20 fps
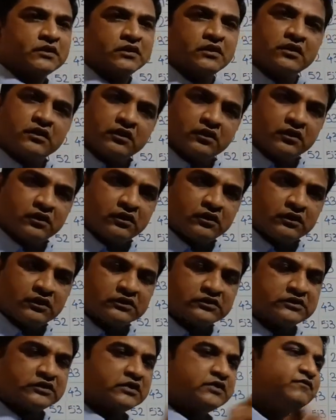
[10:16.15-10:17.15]
a
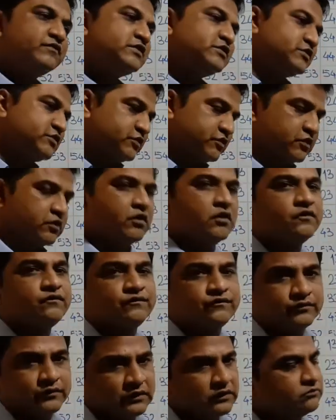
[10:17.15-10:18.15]
sequence of
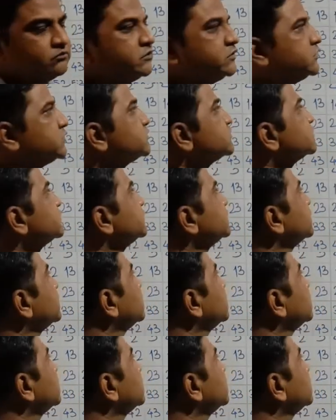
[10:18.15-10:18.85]
numbers.